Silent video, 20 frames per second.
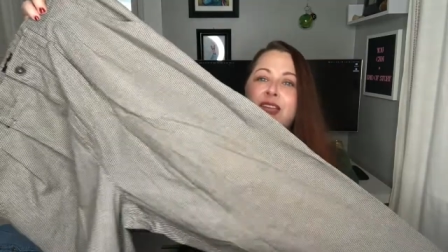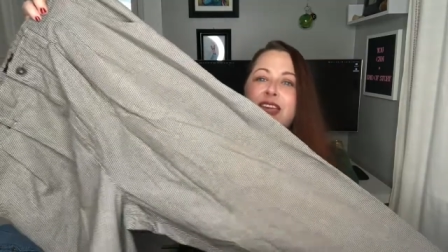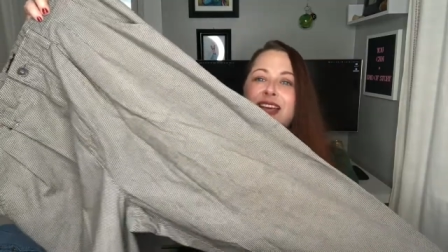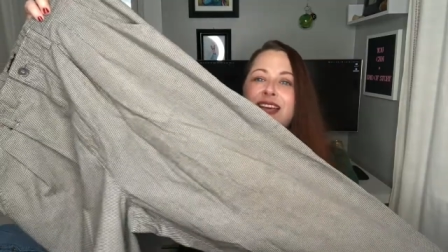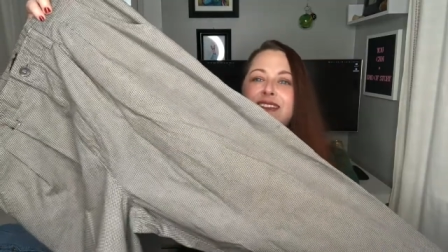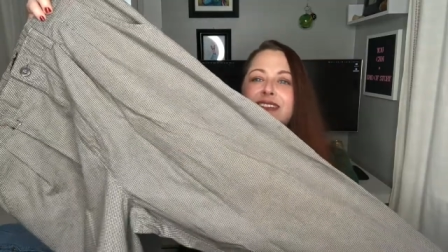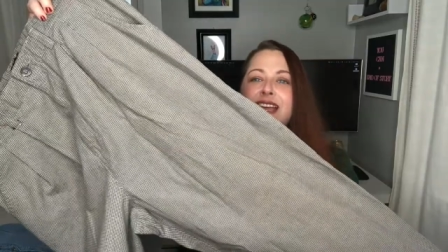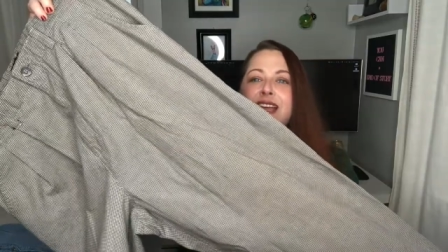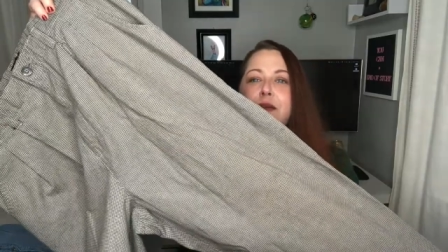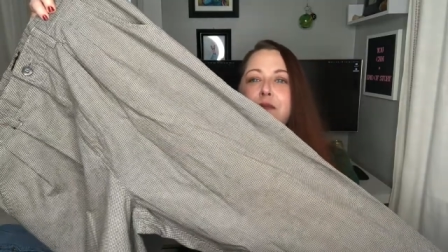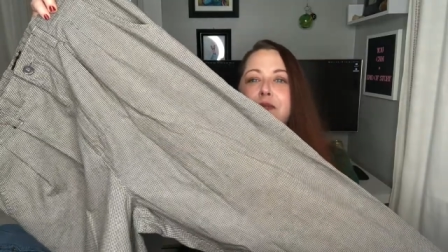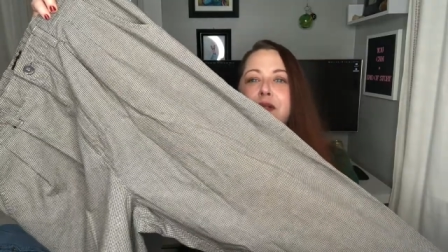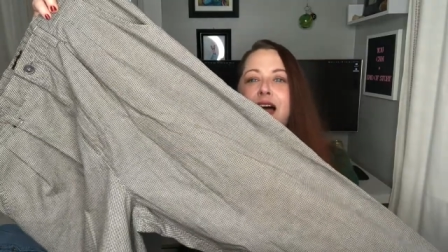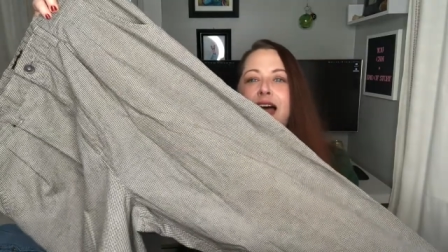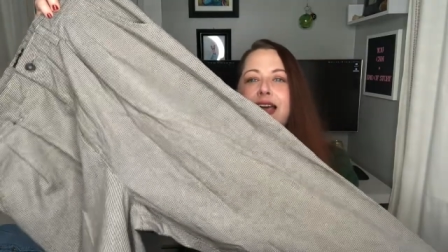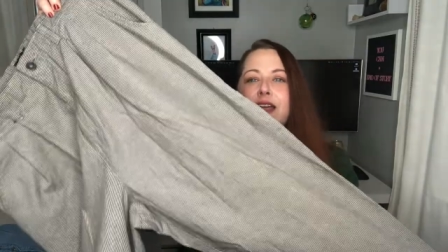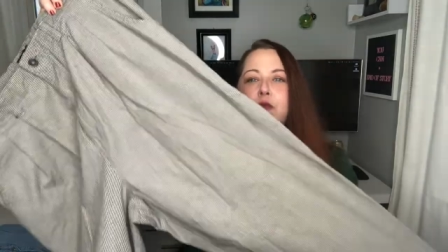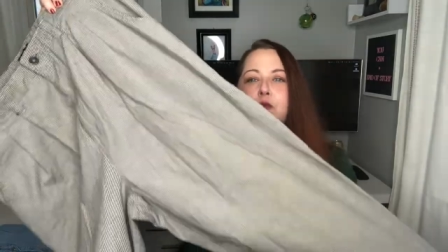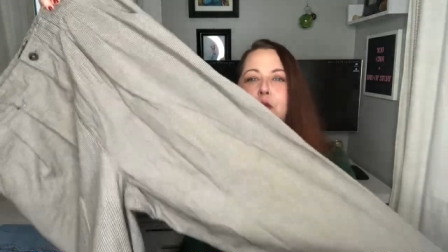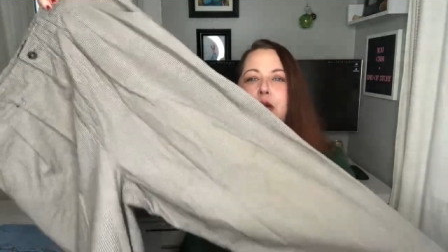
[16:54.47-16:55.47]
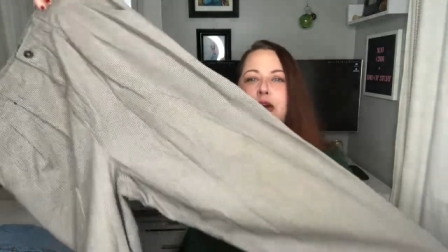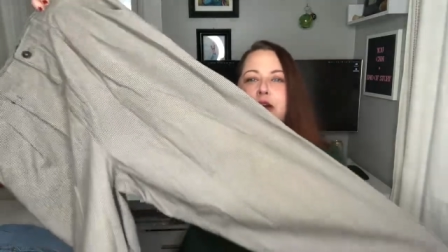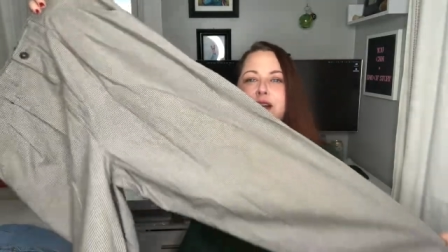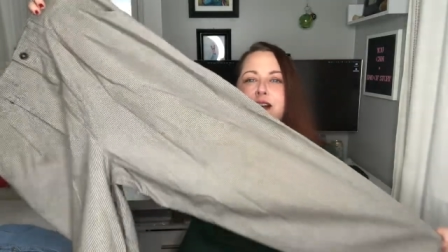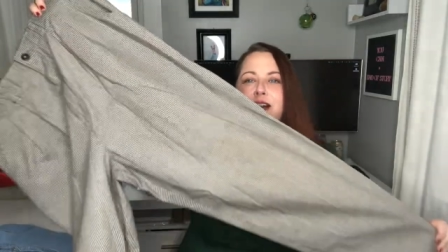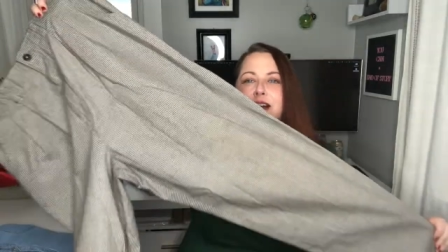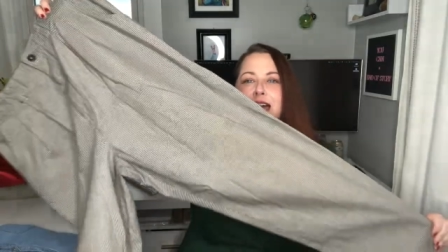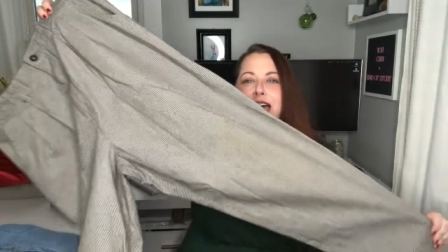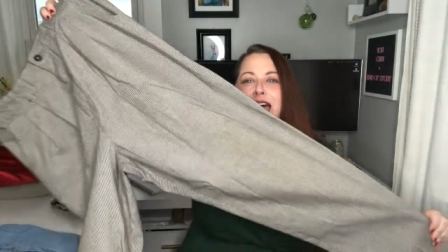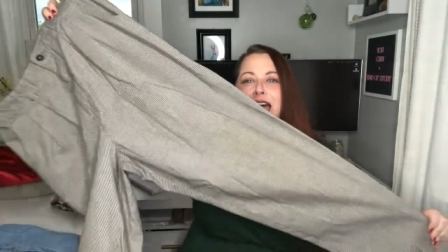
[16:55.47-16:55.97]
It's like a black and
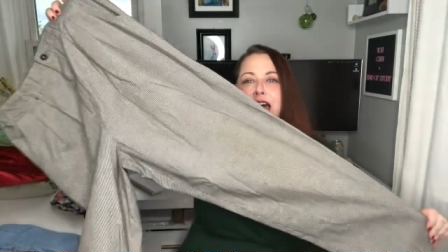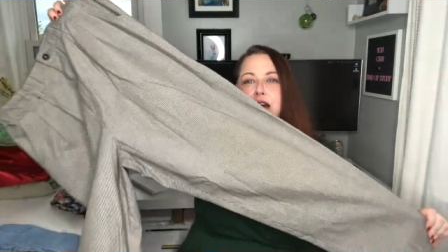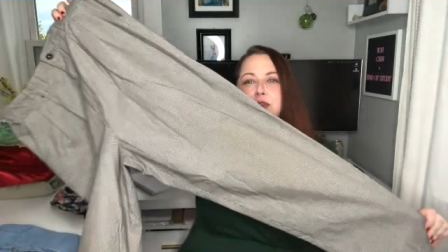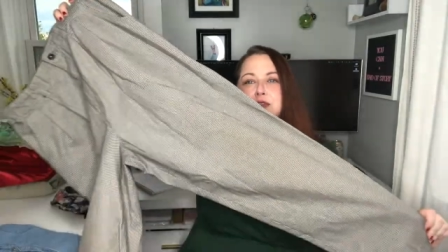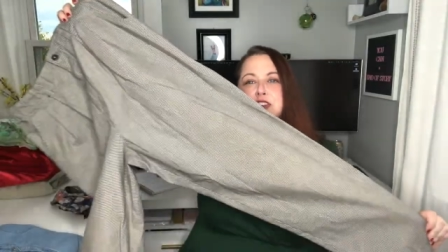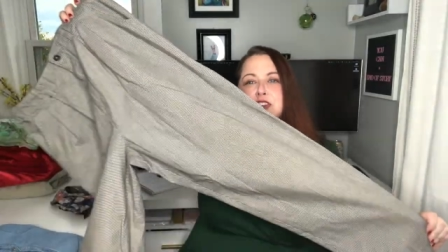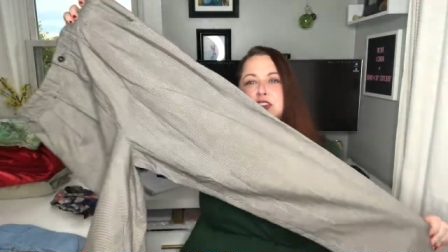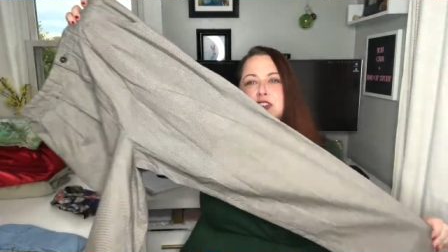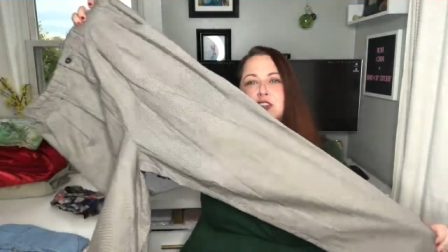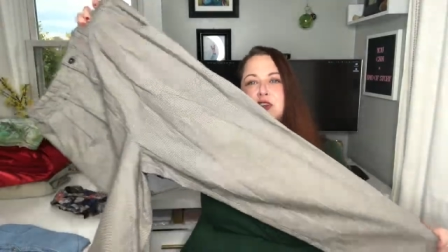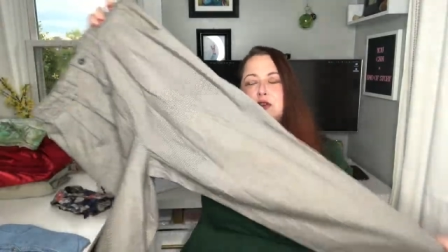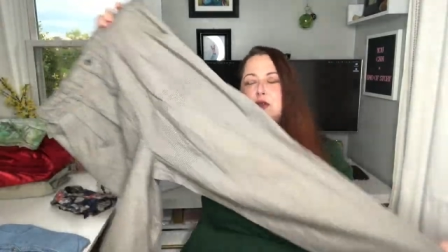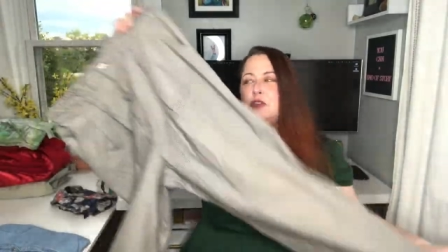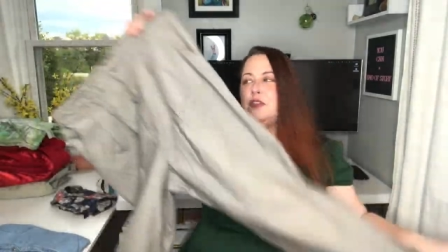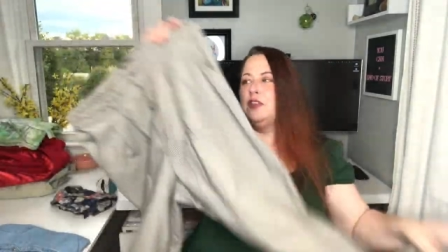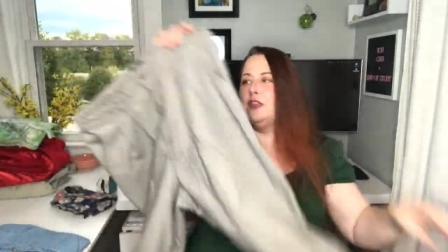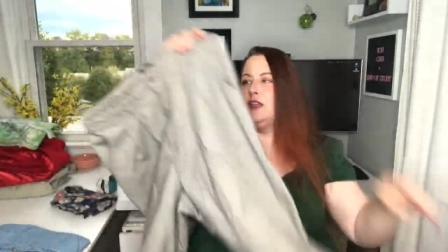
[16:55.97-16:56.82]
white houndstooth.